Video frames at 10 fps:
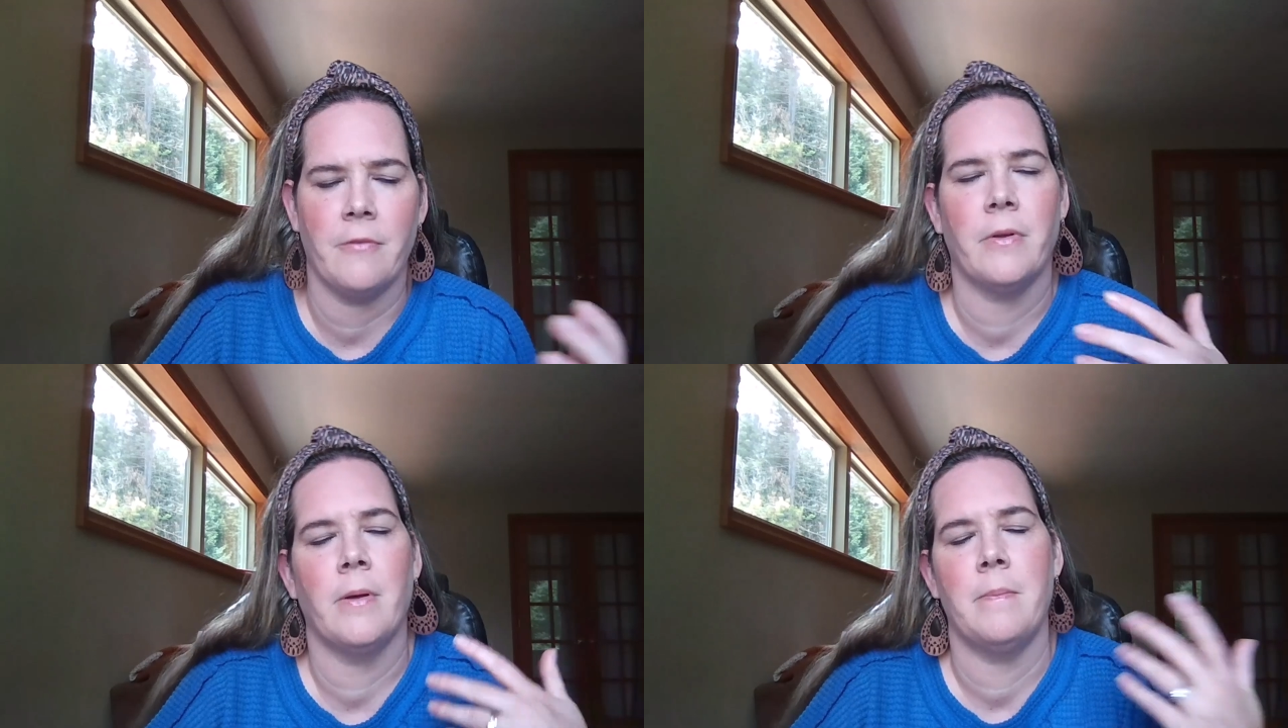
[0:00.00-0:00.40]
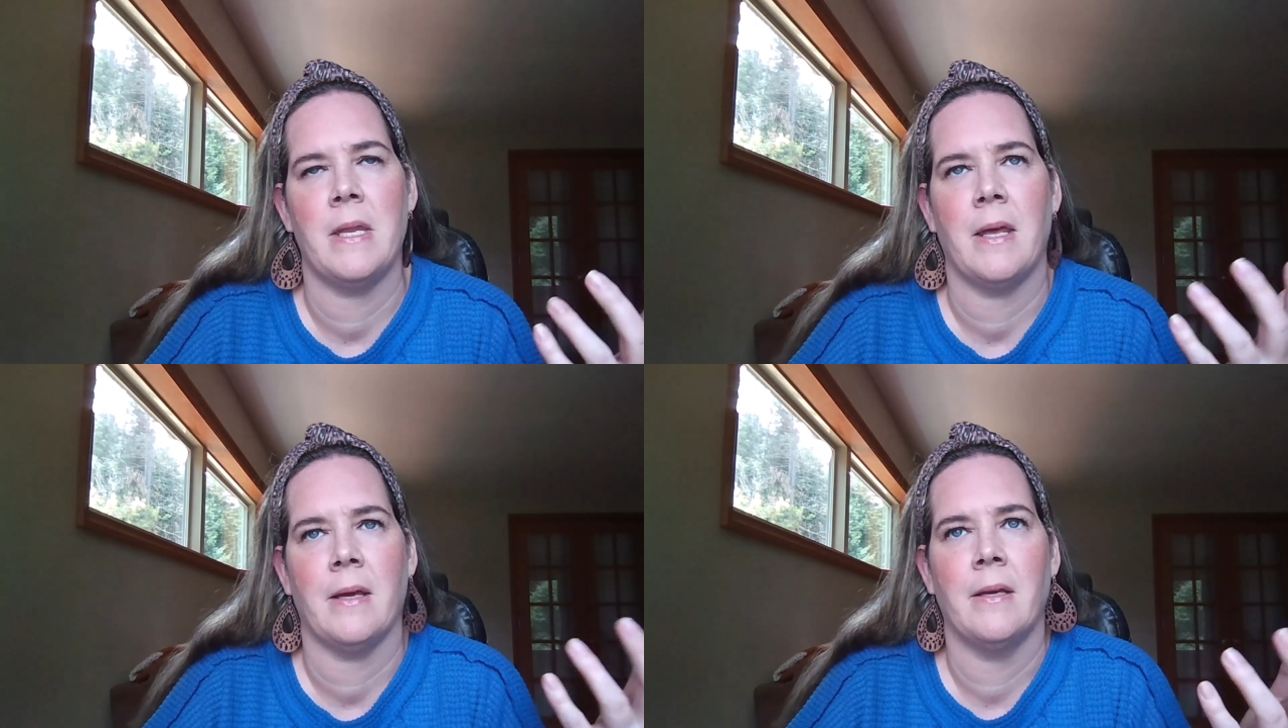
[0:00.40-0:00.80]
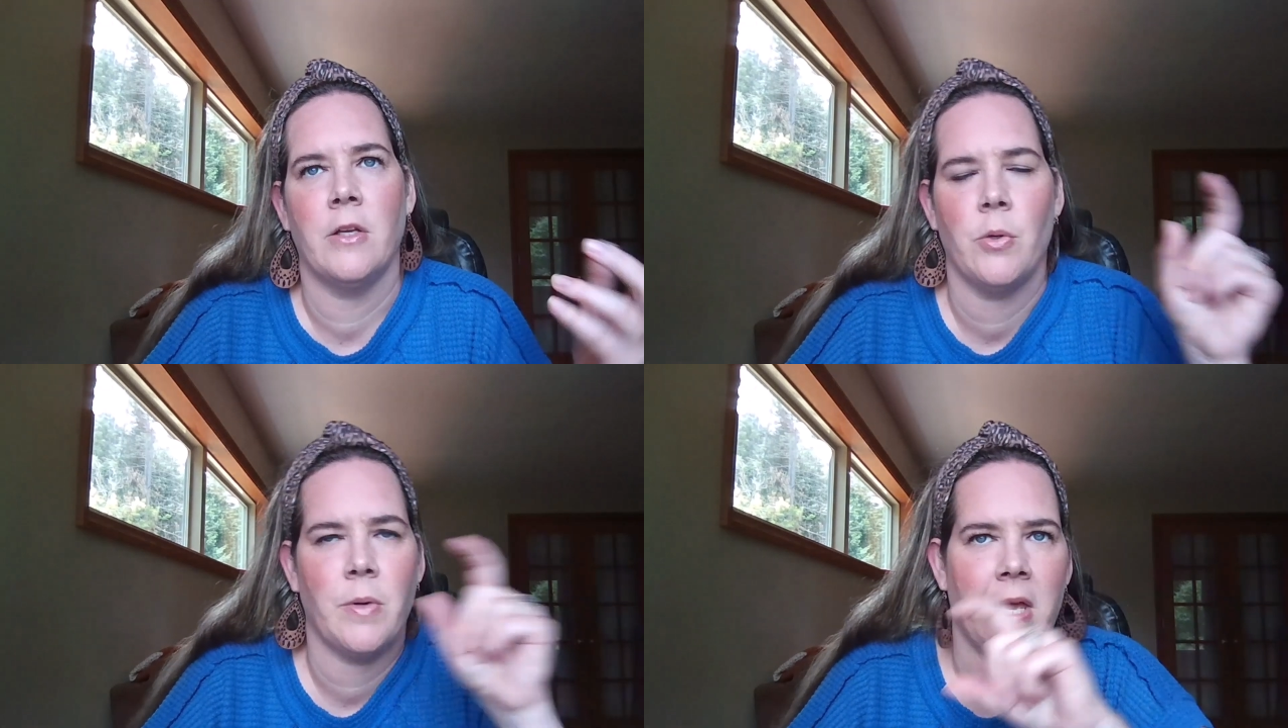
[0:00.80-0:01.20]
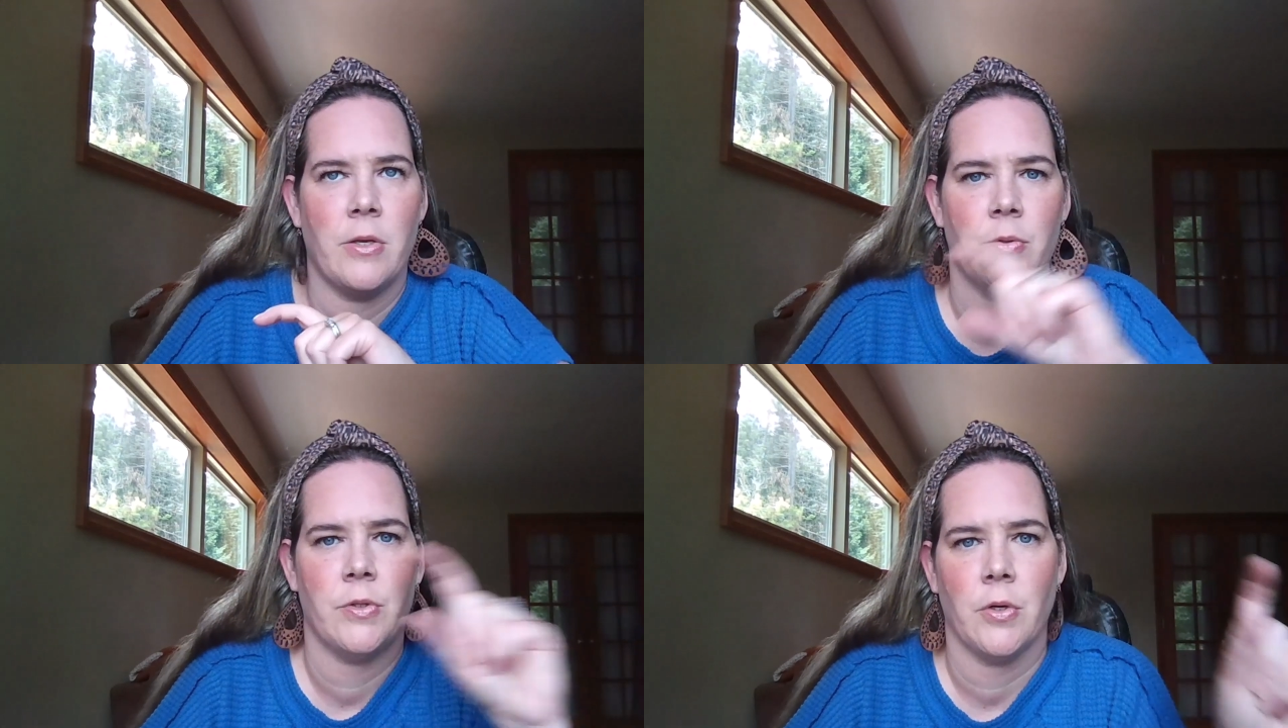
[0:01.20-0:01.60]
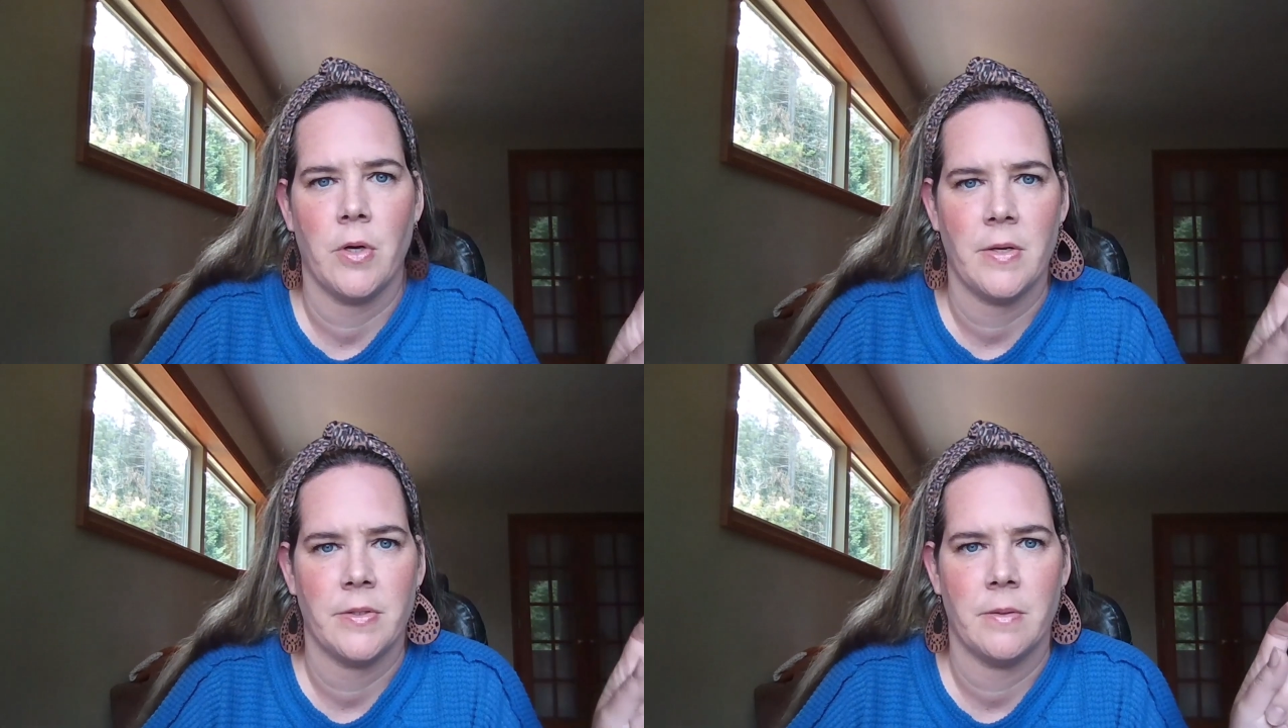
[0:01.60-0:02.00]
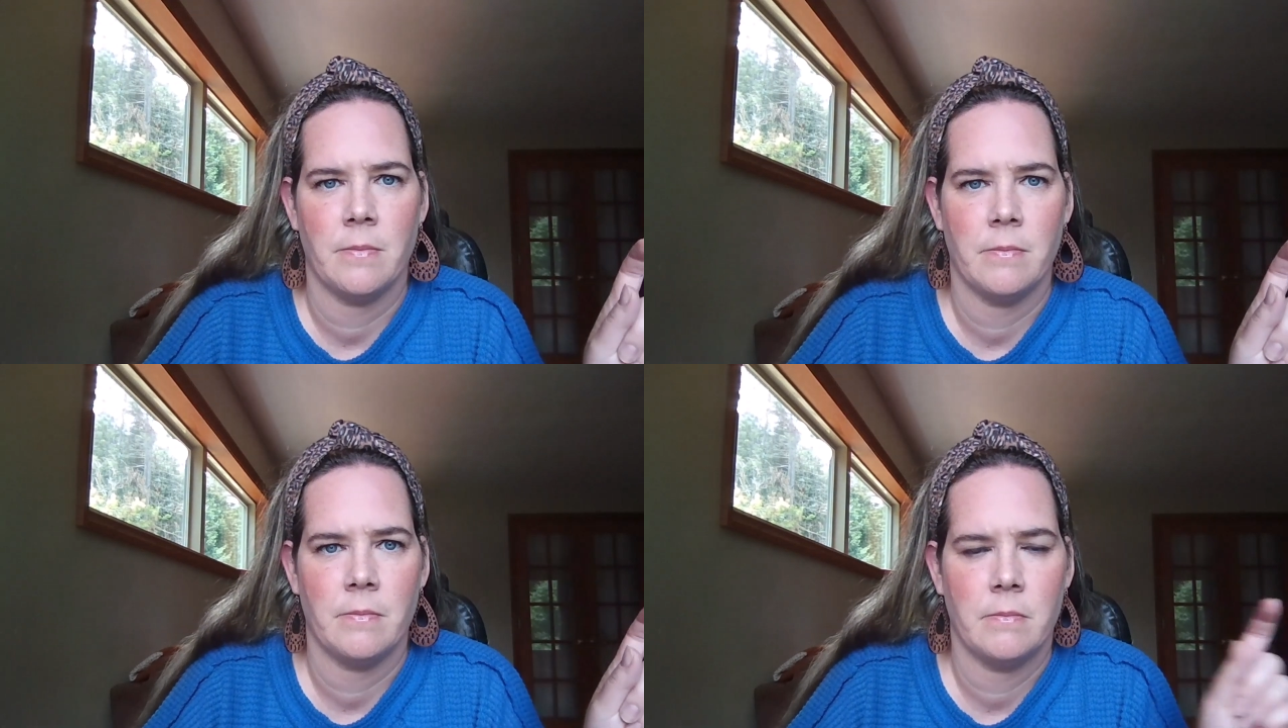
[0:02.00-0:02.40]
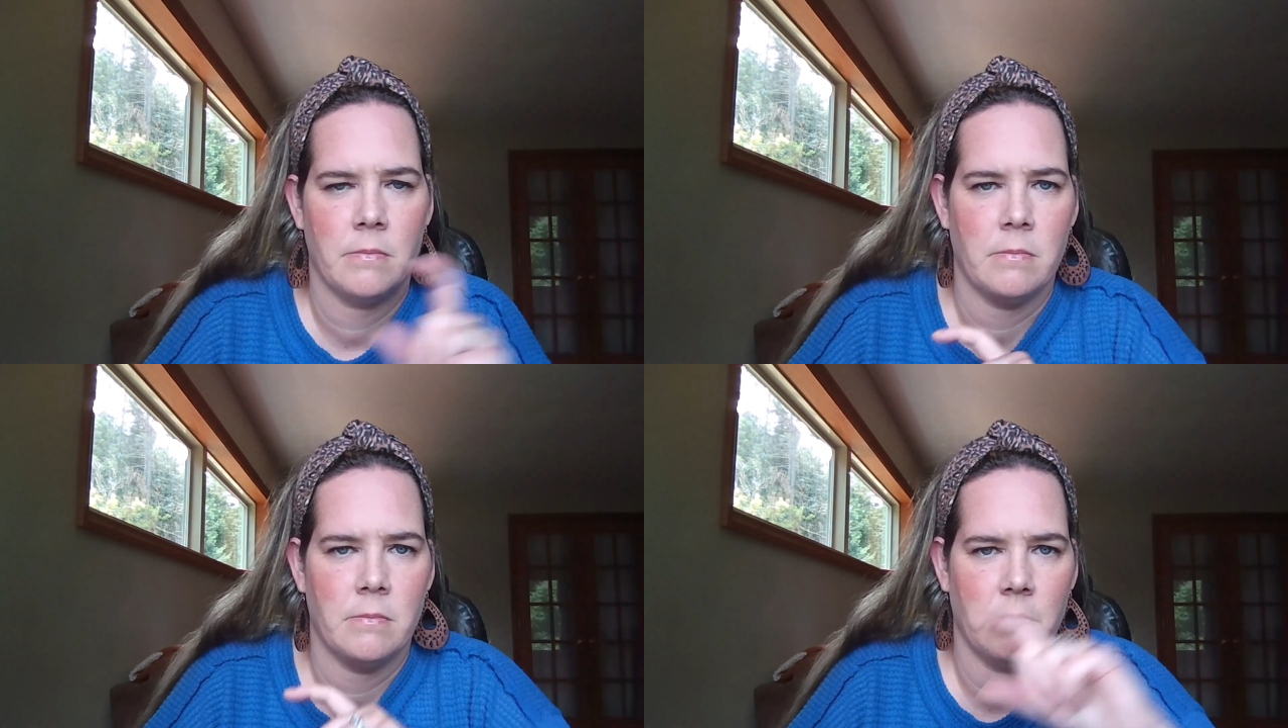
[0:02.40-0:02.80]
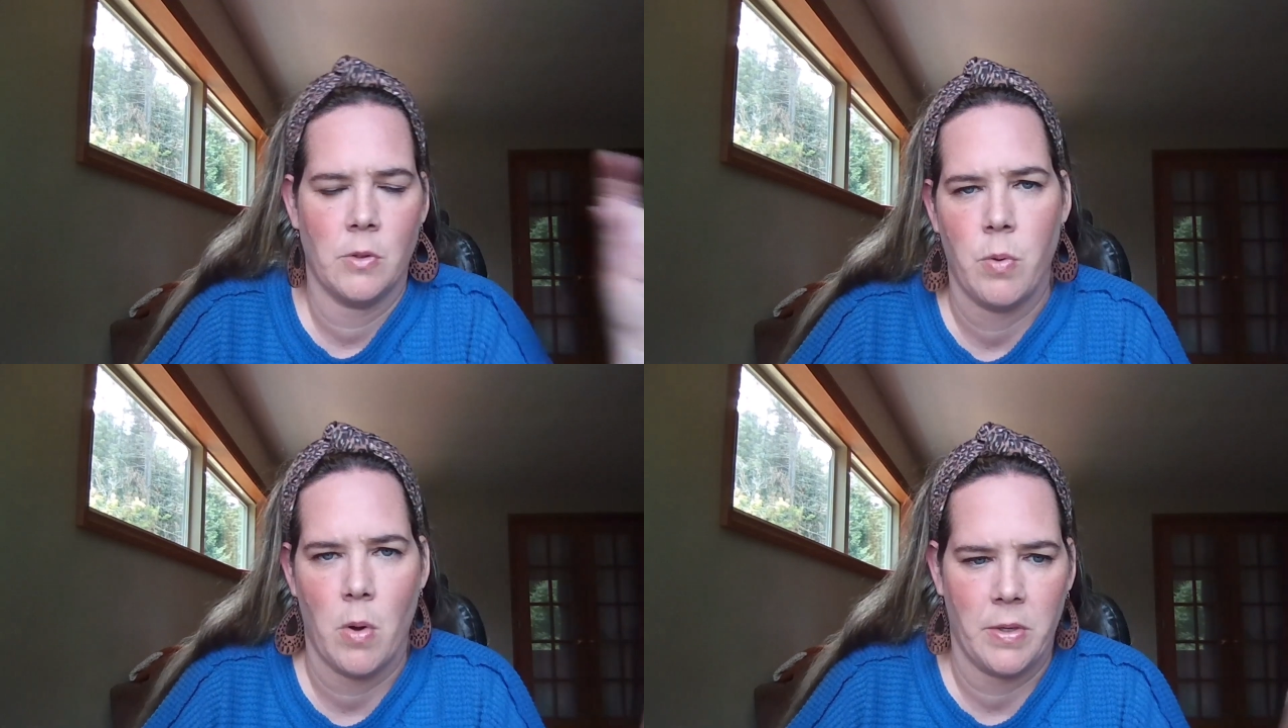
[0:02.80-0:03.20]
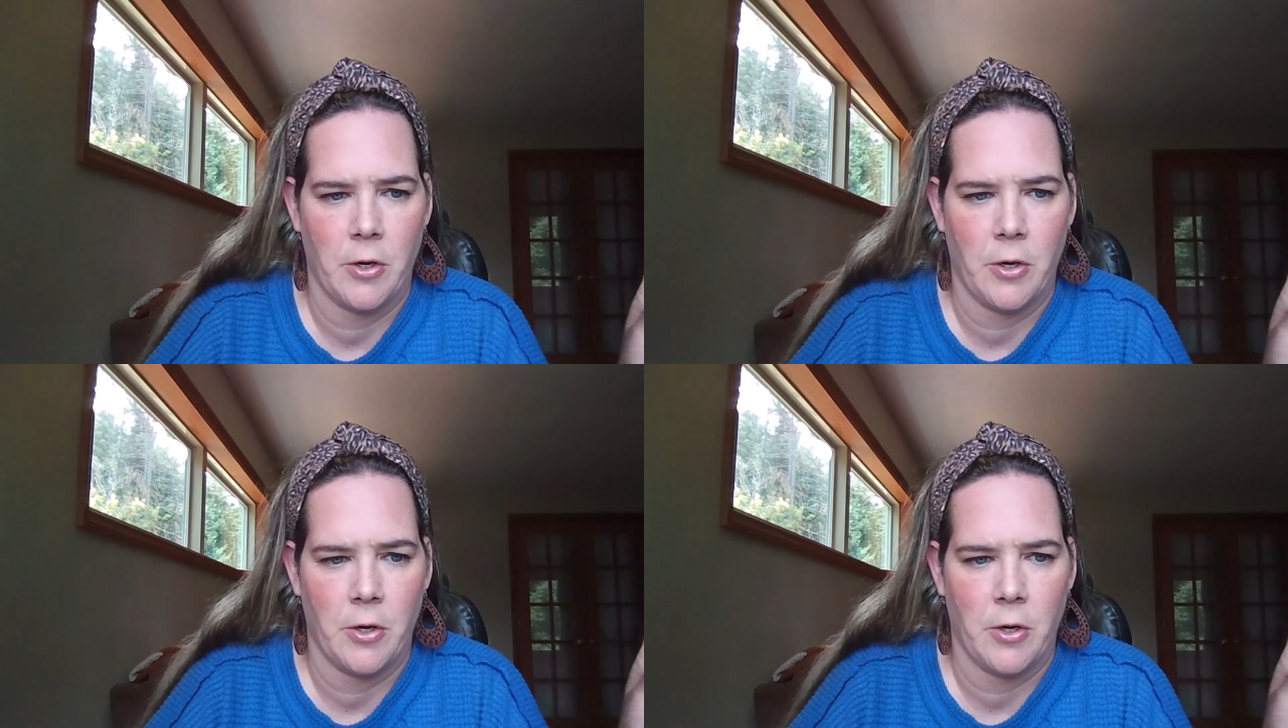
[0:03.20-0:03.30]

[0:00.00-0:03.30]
meaning you can't use your custom quote here.